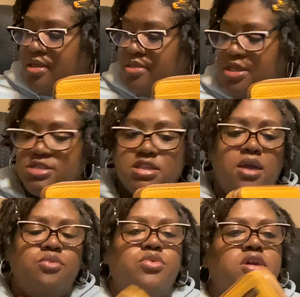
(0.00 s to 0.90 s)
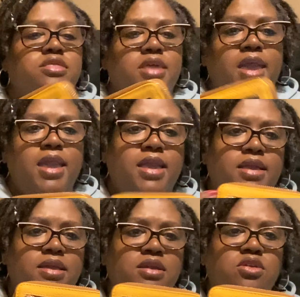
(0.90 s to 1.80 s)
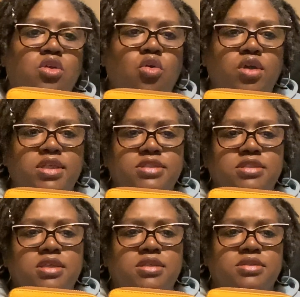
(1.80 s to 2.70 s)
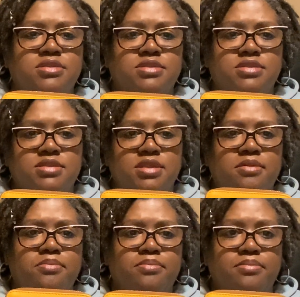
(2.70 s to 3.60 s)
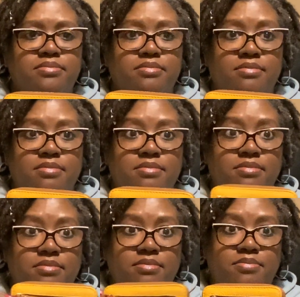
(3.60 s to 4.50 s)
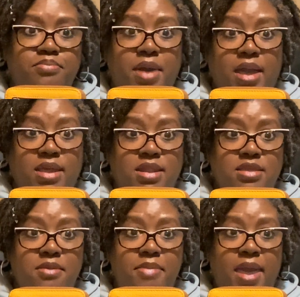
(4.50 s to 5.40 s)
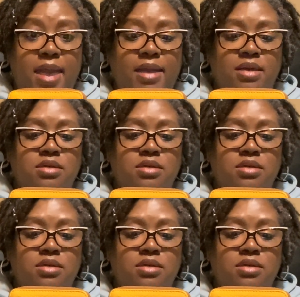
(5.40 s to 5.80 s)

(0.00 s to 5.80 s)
These come with a coin zip pocket in the back.